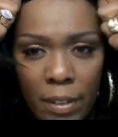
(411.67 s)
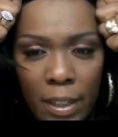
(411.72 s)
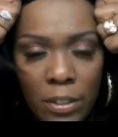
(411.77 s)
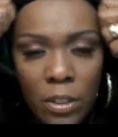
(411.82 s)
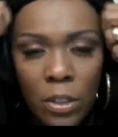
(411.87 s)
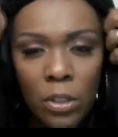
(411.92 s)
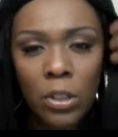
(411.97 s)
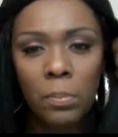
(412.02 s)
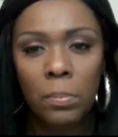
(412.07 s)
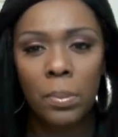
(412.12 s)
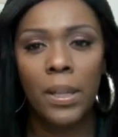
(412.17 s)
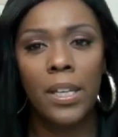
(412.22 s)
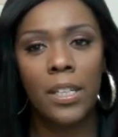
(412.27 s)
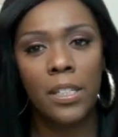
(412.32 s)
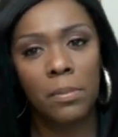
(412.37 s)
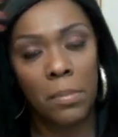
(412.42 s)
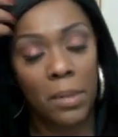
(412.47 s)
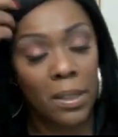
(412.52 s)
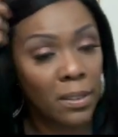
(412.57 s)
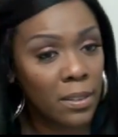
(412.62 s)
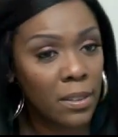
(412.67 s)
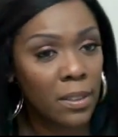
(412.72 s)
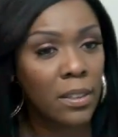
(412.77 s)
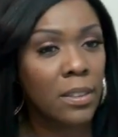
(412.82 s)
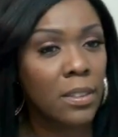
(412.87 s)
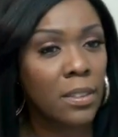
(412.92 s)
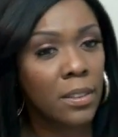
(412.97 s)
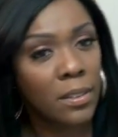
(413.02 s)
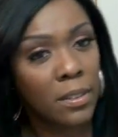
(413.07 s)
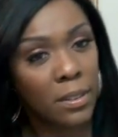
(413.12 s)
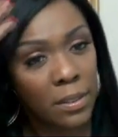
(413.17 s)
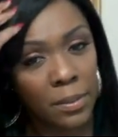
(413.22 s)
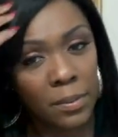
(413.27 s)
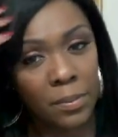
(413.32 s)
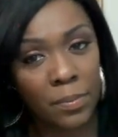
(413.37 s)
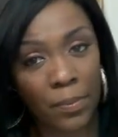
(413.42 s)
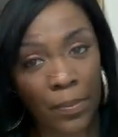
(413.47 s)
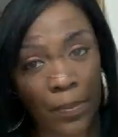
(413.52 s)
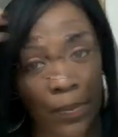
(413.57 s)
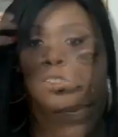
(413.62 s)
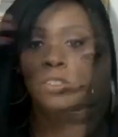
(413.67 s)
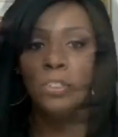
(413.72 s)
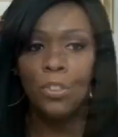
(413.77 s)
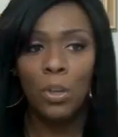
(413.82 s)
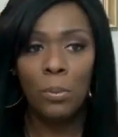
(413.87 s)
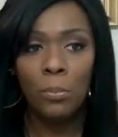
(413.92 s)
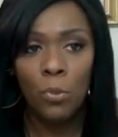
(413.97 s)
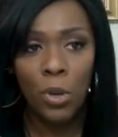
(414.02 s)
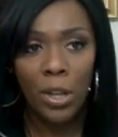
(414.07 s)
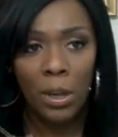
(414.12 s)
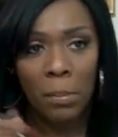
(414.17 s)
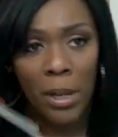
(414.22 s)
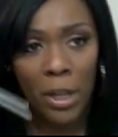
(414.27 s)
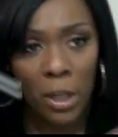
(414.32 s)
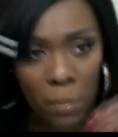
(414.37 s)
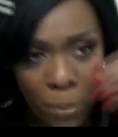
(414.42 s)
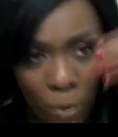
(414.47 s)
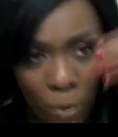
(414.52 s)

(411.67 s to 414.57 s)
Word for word: That's a good placement. So I'm going to make a